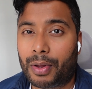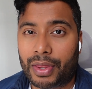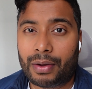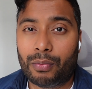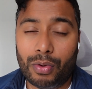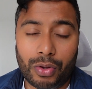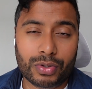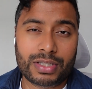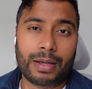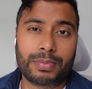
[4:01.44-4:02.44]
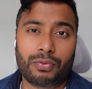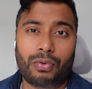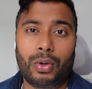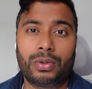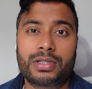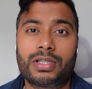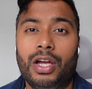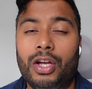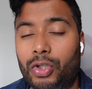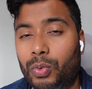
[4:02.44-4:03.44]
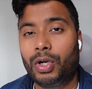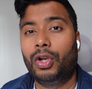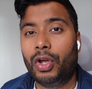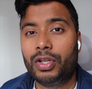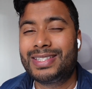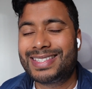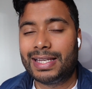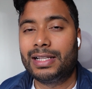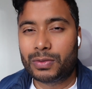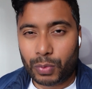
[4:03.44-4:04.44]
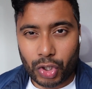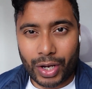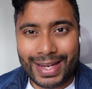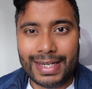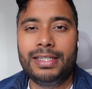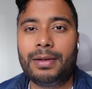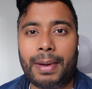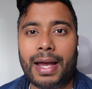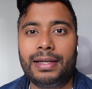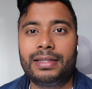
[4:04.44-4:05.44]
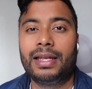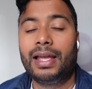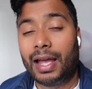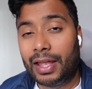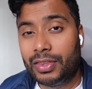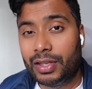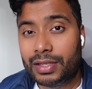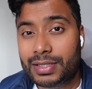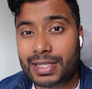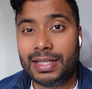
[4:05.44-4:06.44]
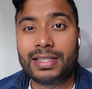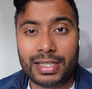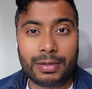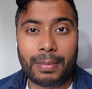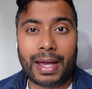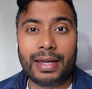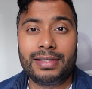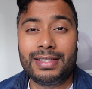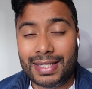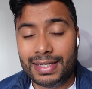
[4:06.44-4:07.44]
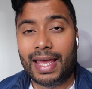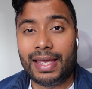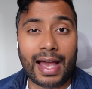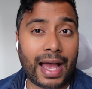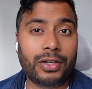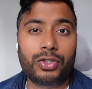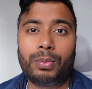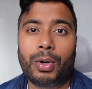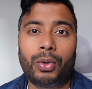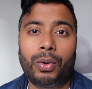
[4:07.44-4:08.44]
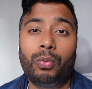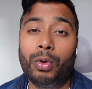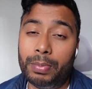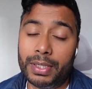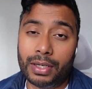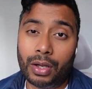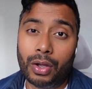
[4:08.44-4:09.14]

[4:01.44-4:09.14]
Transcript: bother with those types of roles. You want to learn skills which are in demand, and the skills in demand today and tomorrow will be